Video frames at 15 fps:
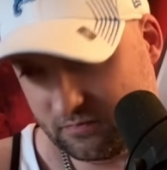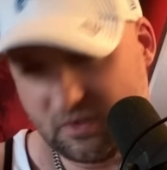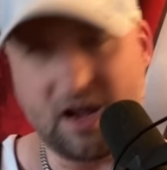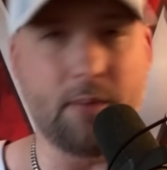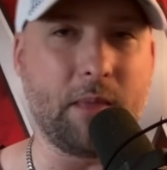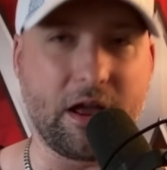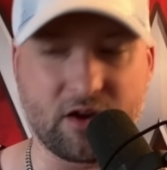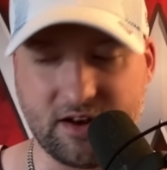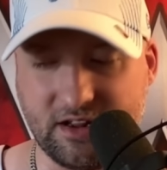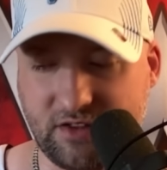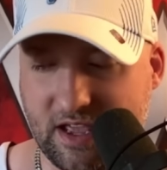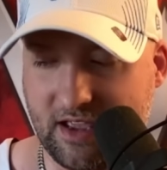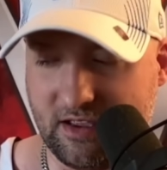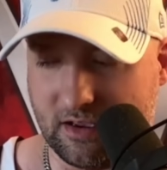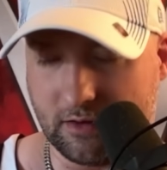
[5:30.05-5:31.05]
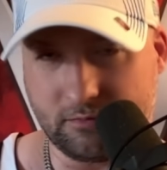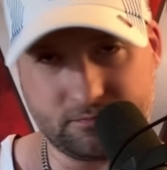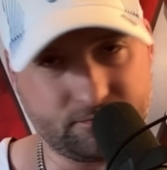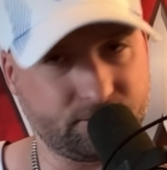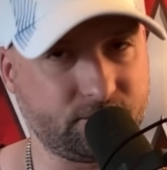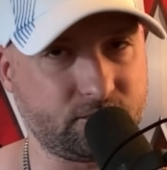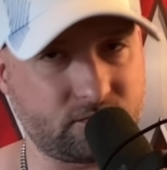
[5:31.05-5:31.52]
I'm not going to date you.
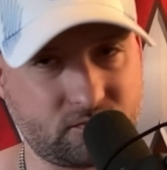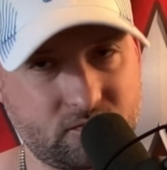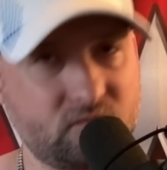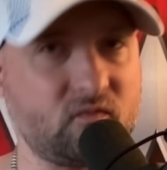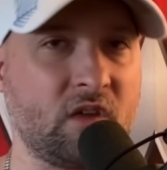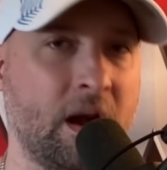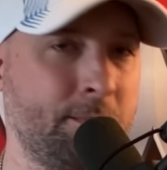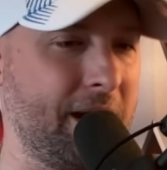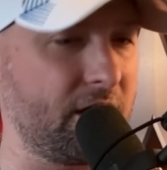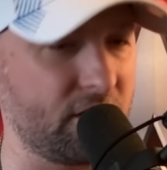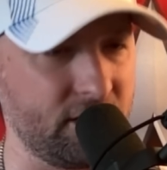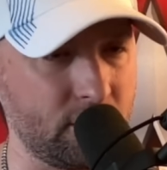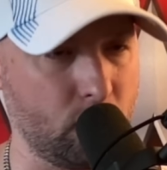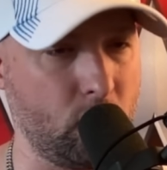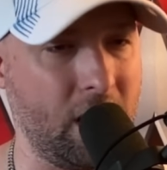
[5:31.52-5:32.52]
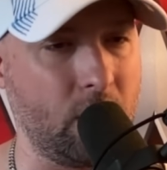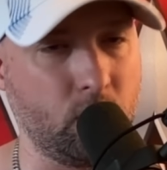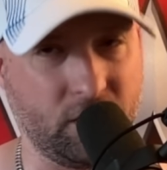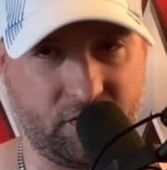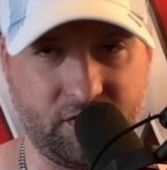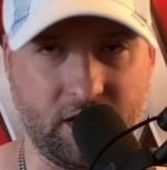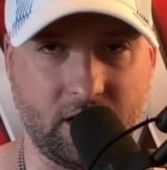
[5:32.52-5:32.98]
I'm not going to go out
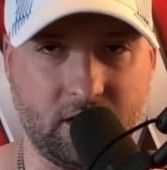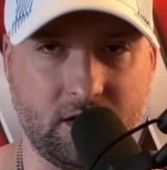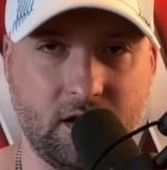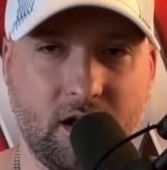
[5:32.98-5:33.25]
with you.